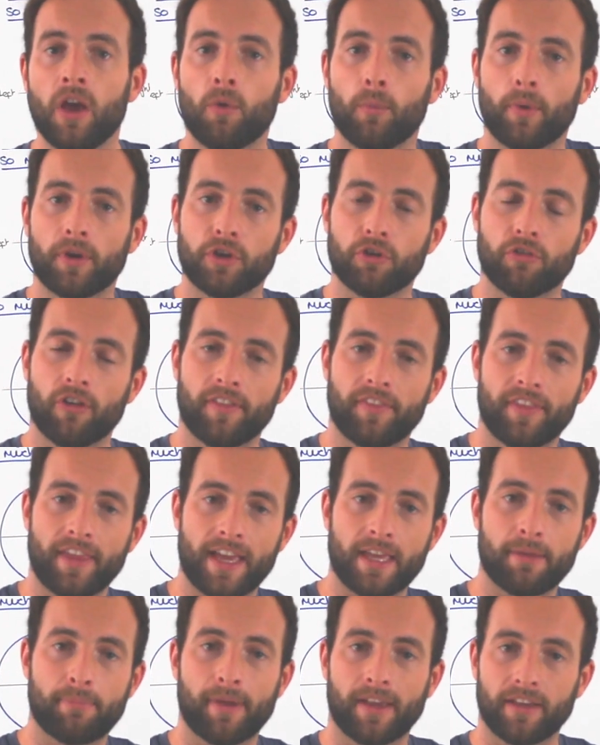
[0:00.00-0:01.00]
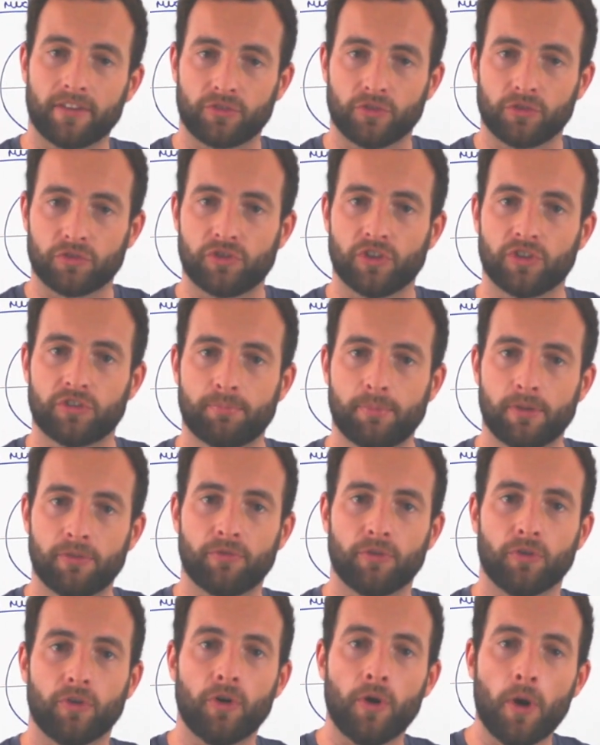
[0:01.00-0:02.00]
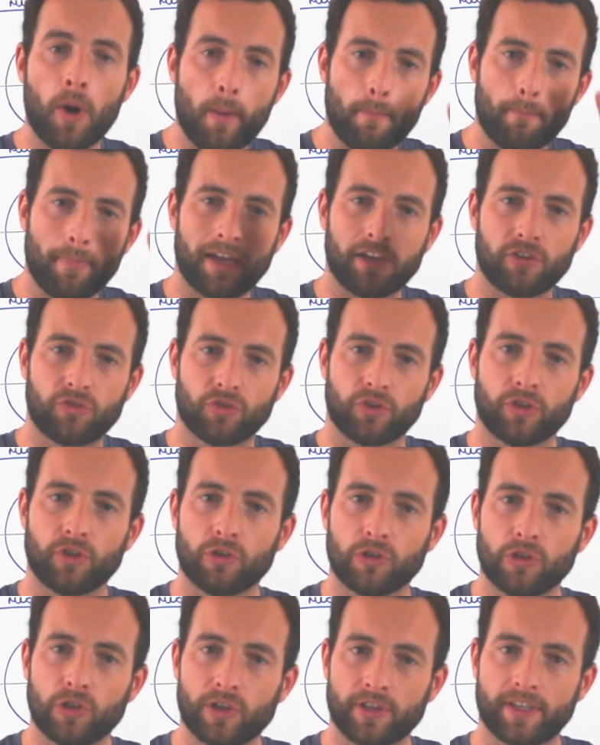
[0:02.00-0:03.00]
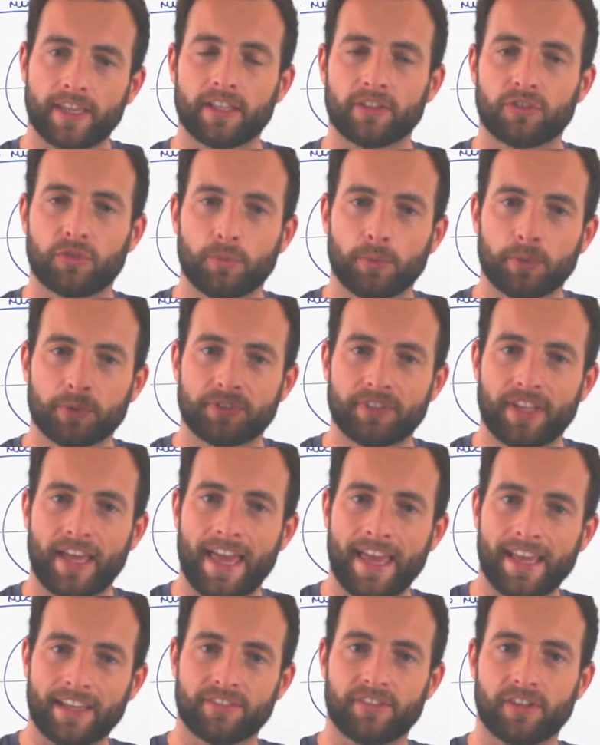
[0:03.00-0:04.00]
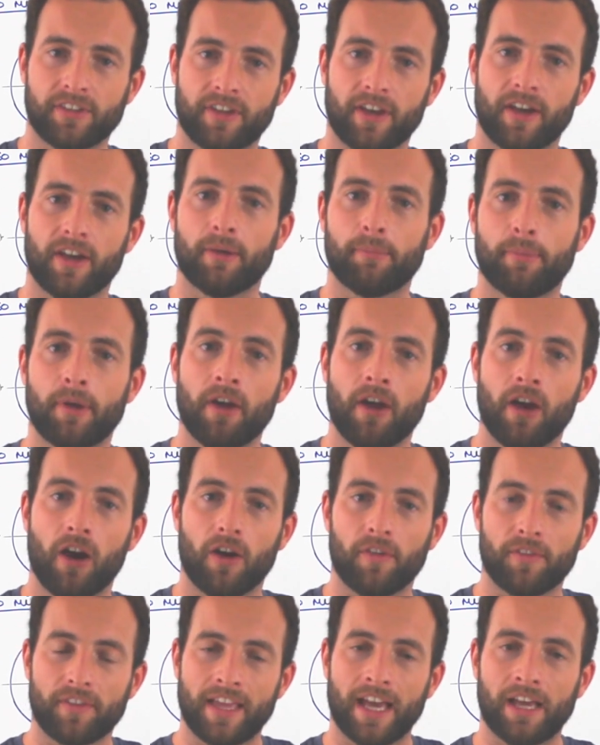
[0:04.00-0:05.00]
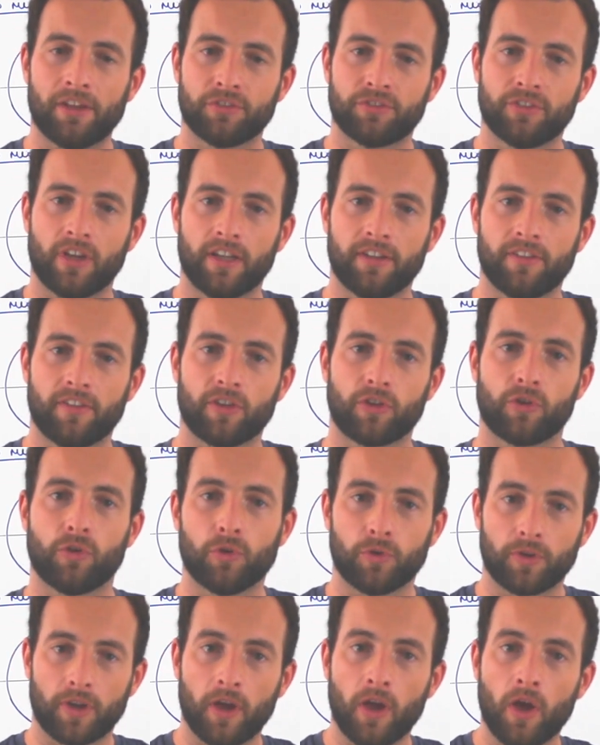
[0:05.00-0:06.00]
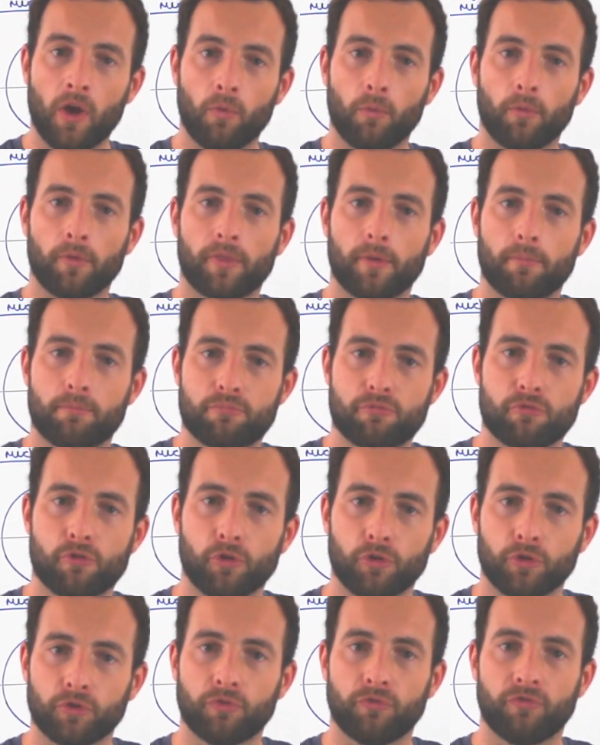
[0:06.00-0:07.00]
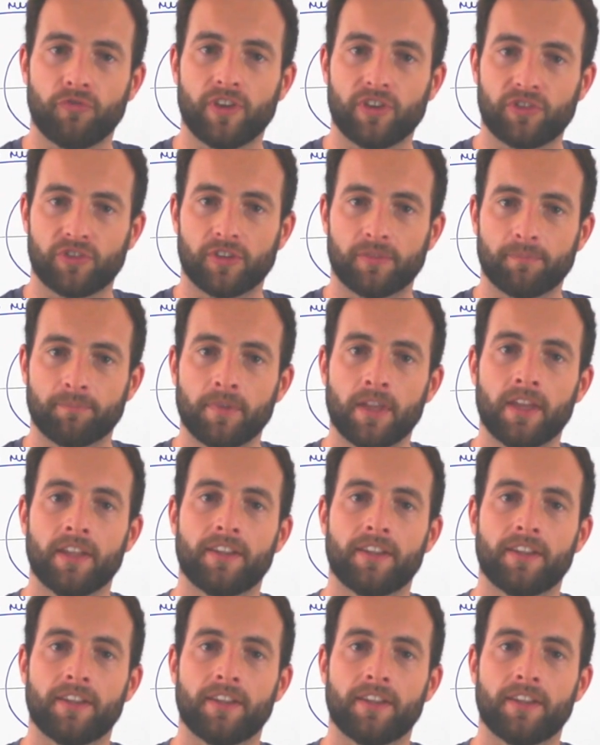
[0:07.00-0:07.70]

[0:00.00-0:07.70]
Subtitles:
When you're at the apex or just before, make sure you're looking towards that exit curb on the outside of the corner with a broad vision.